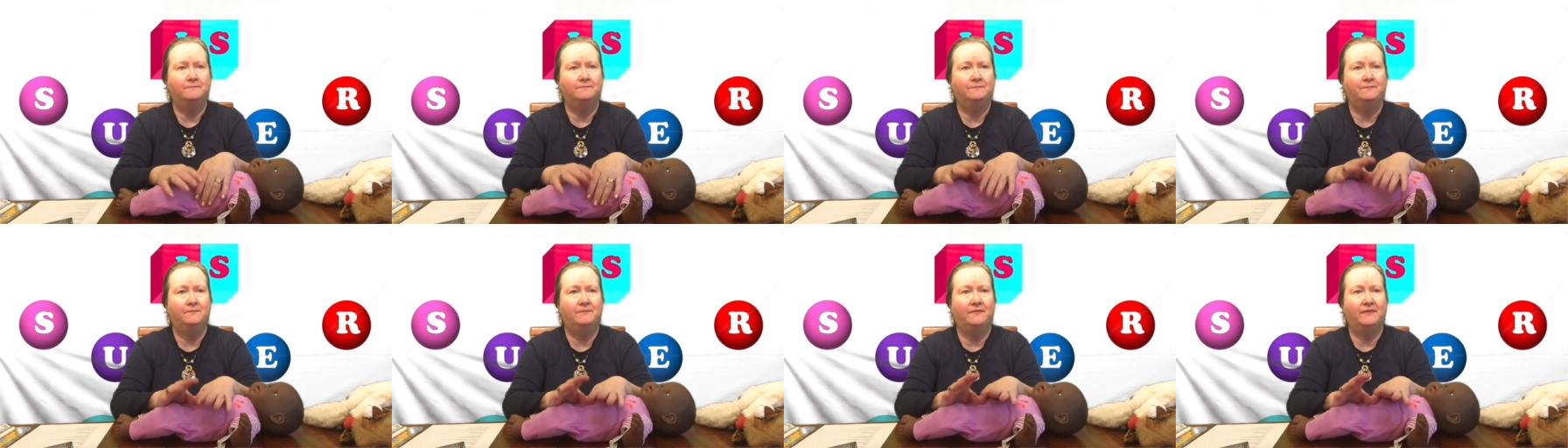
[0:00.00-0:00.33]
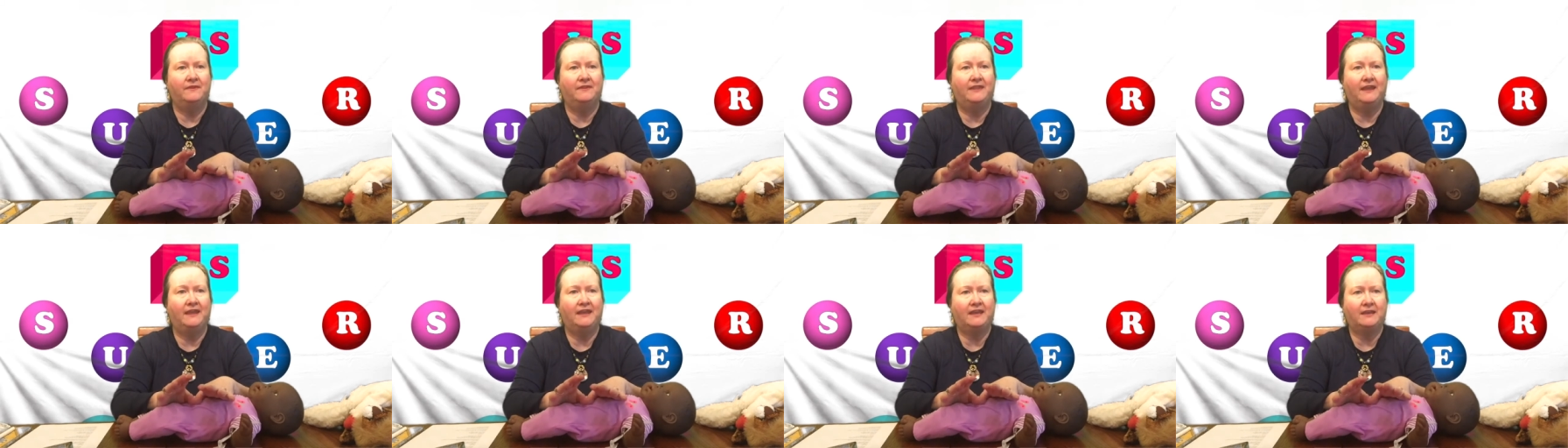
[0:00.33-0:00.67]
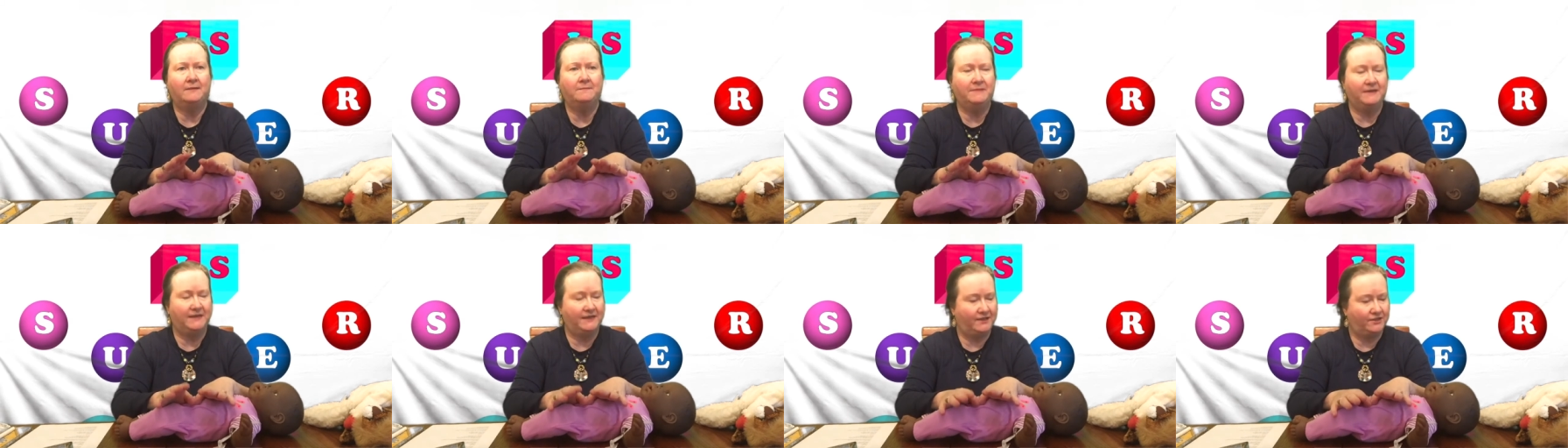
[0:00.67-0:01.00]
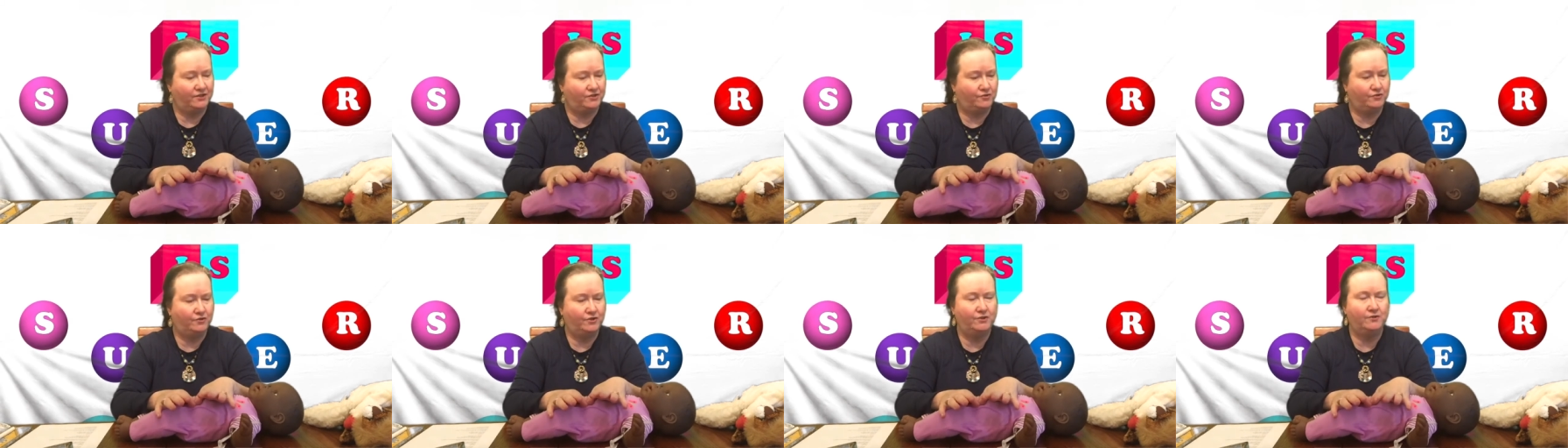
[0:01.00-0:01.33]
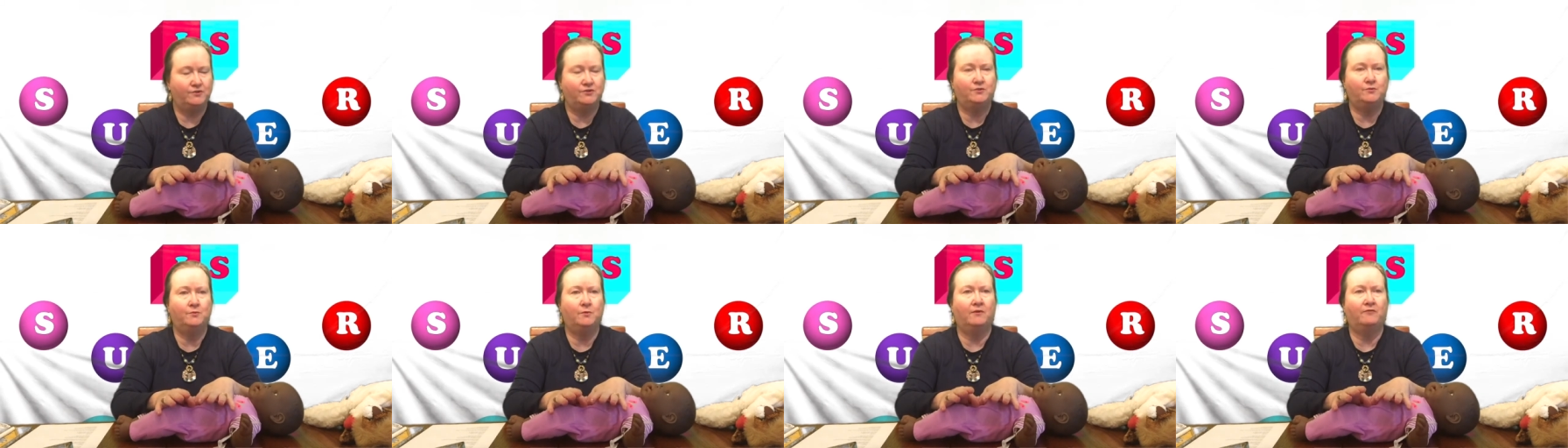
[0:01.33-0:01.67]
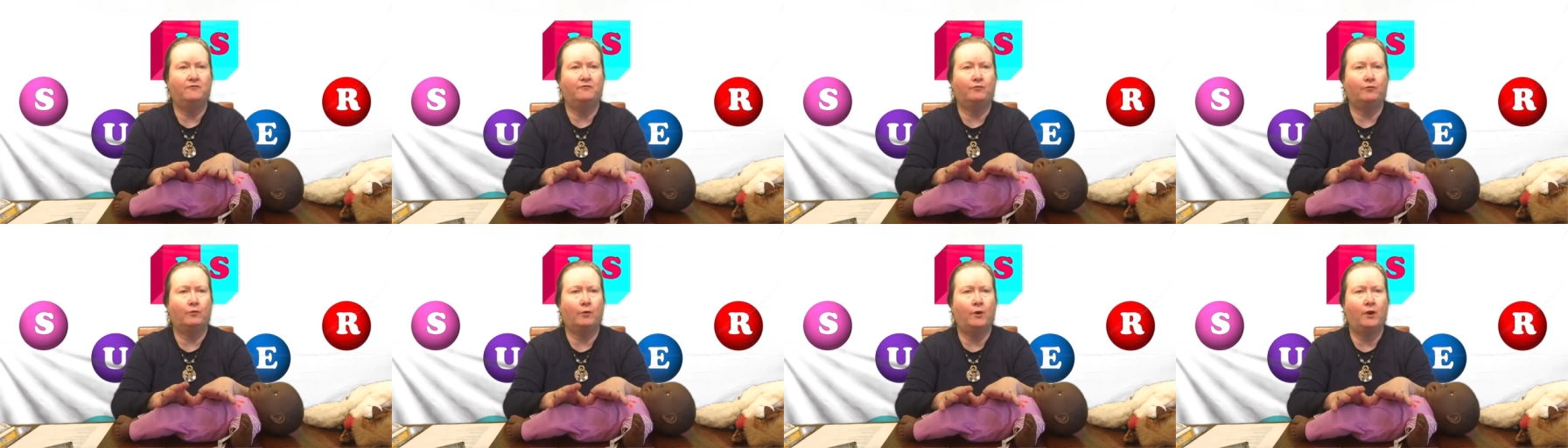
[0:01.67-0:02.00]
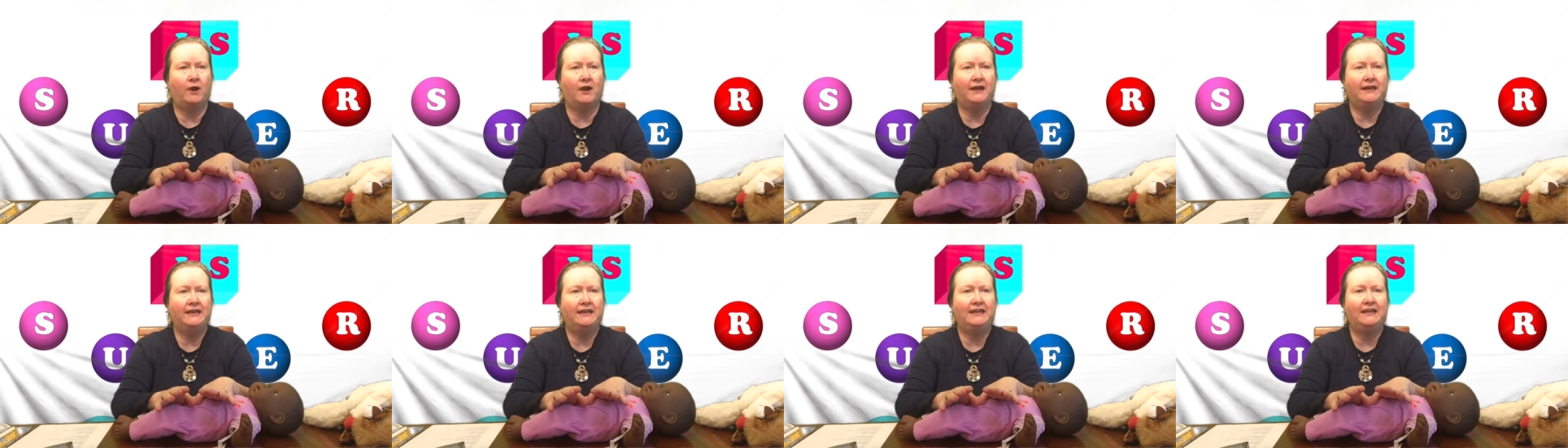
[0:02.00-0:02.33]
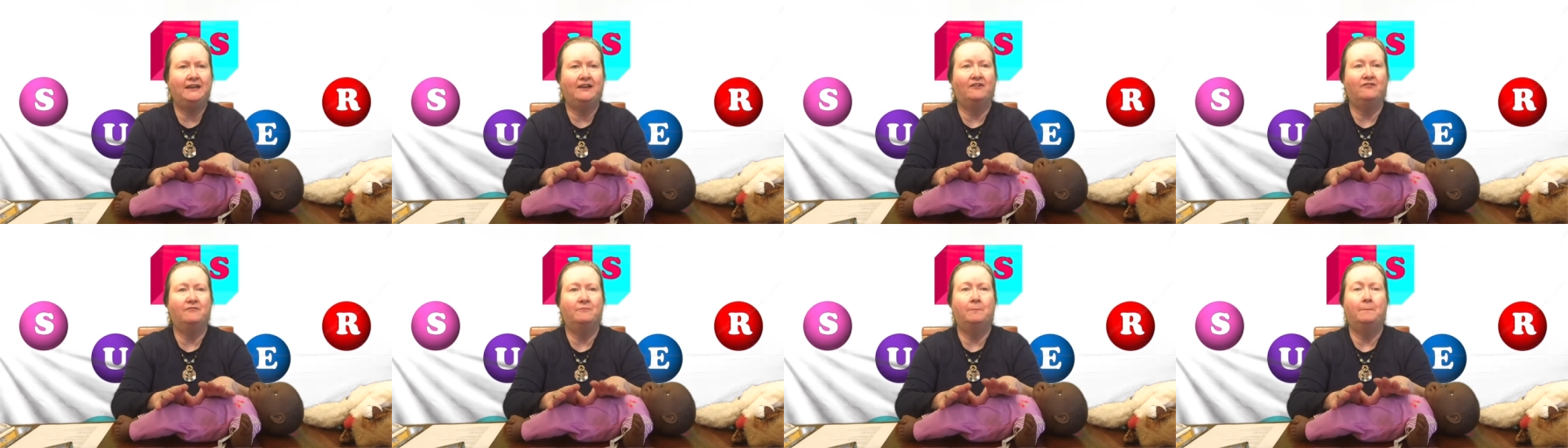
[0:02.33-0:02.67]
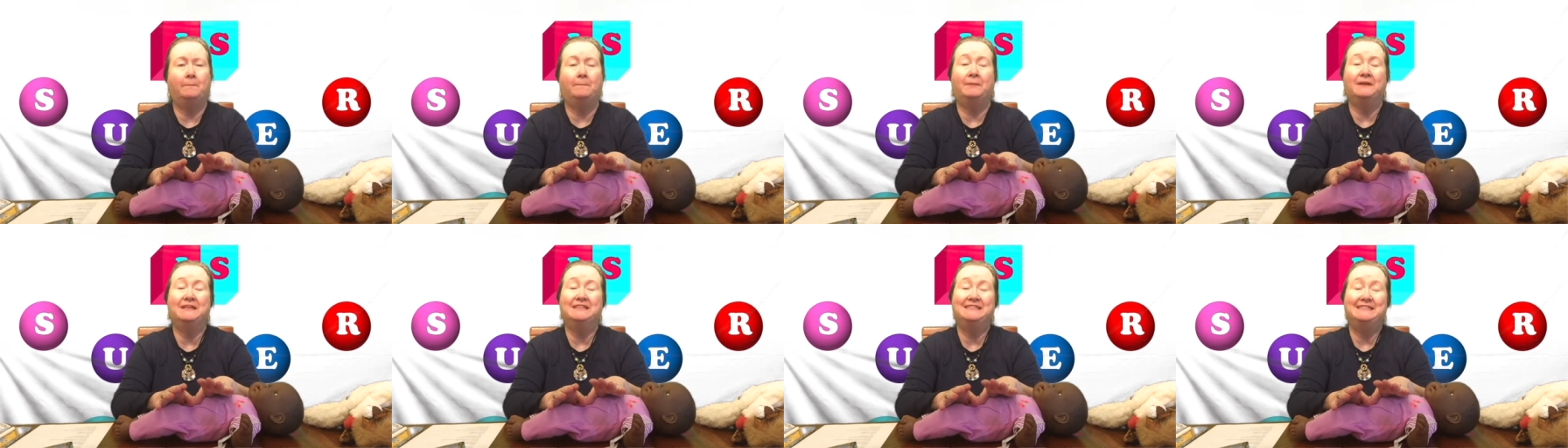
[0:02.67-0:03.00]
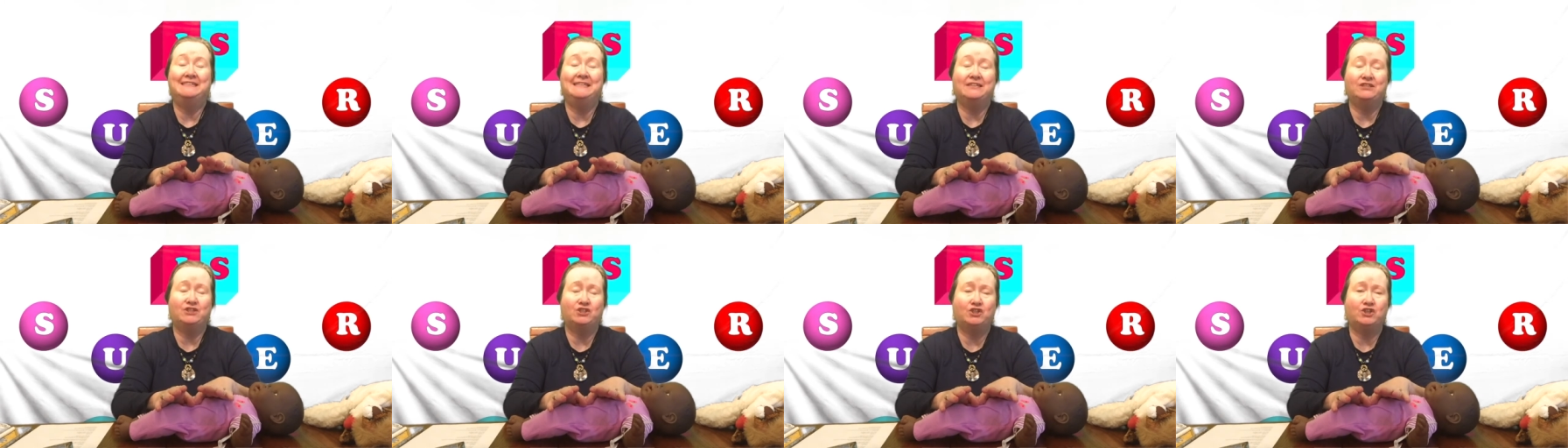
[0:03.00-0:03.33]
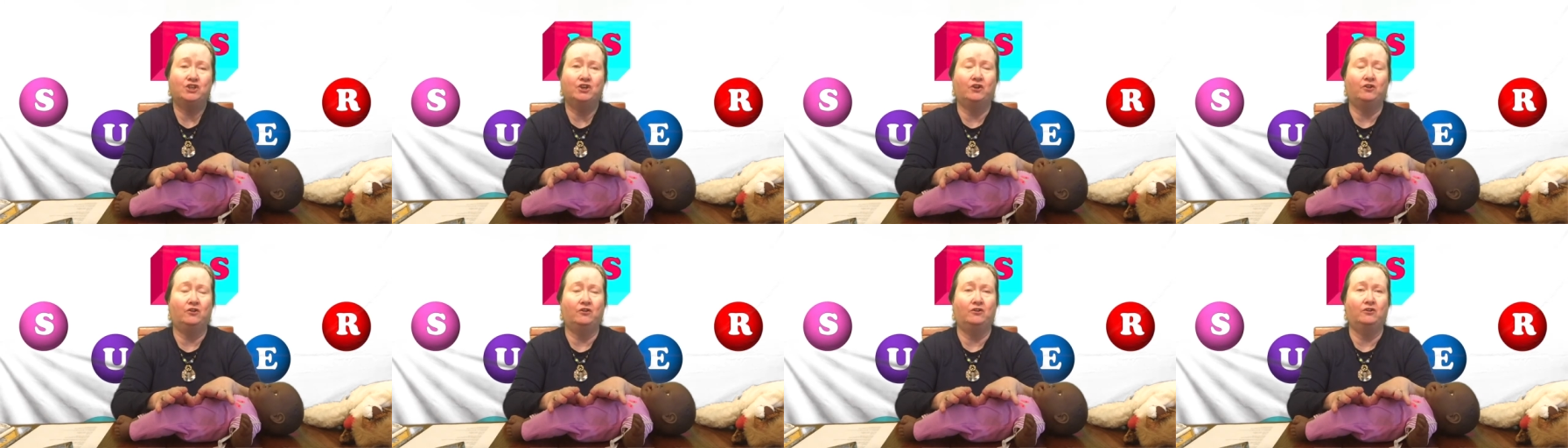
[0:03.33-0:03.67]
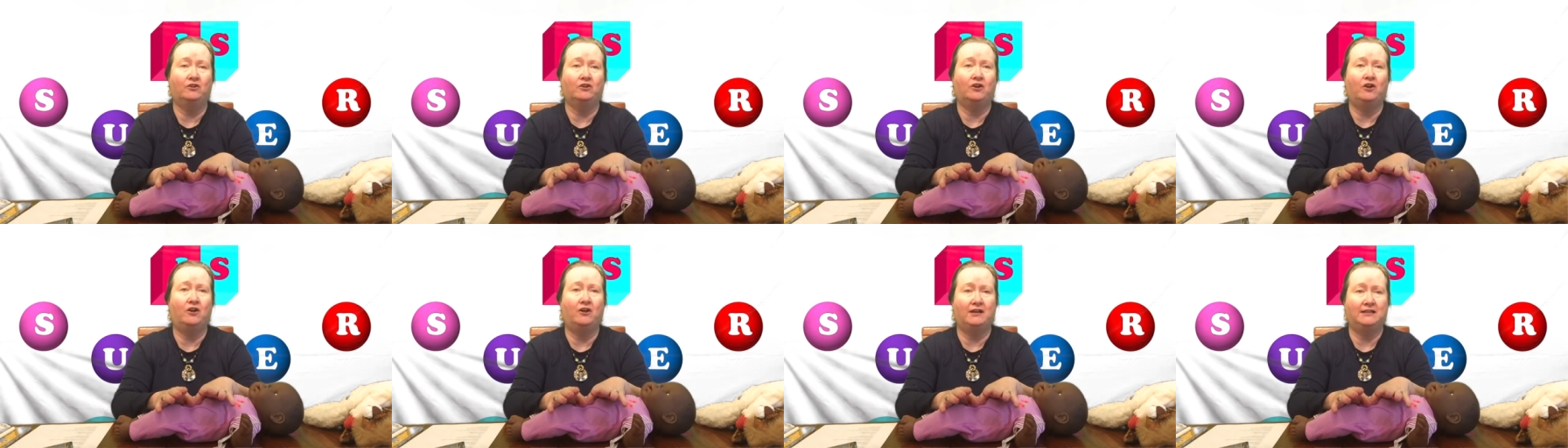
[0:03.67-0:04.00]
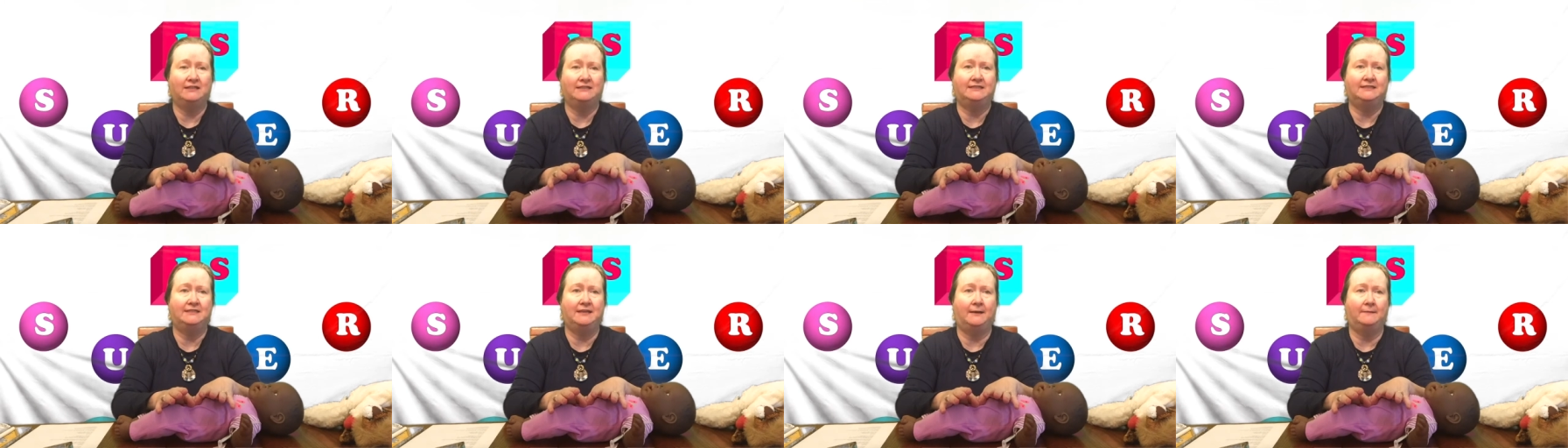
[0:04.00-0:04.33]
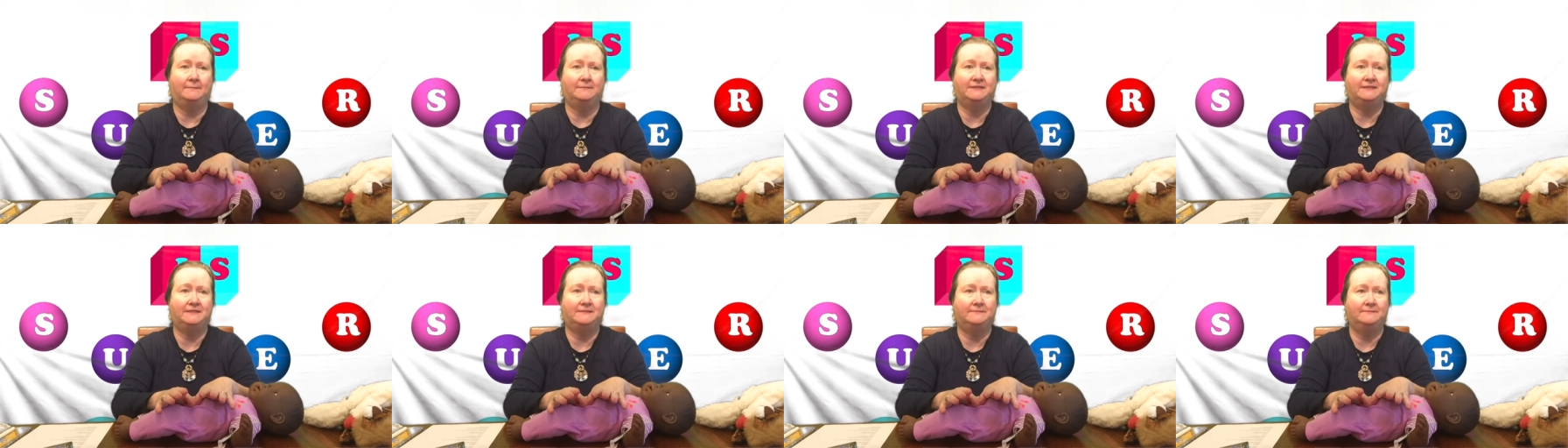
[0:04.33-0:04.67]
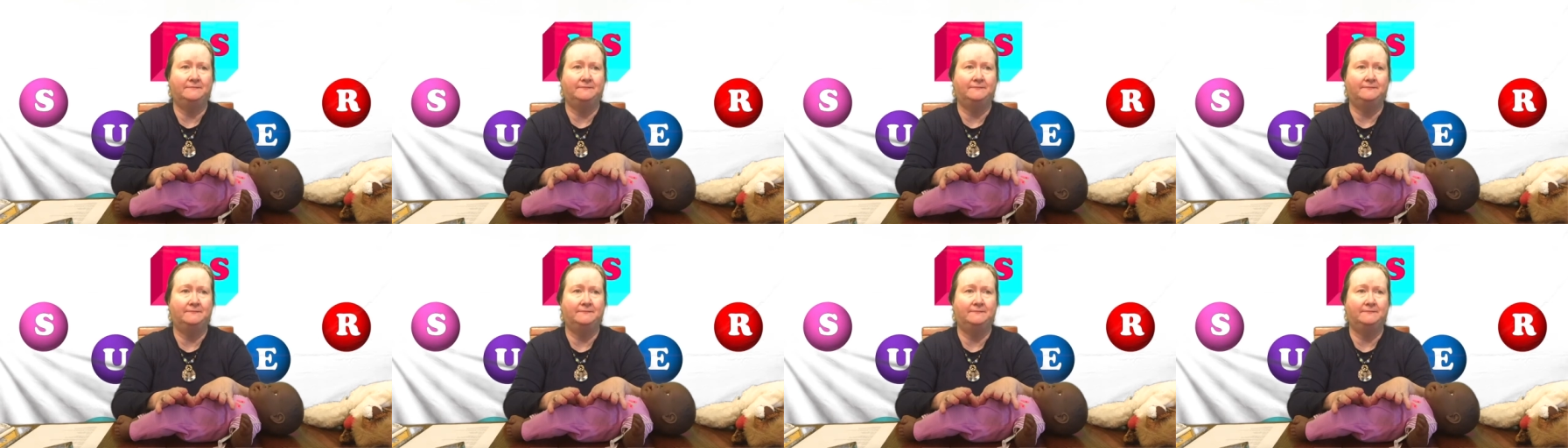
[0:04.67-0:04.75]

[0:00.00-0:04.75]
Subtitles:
They can be introduced to a variety of positional concepts.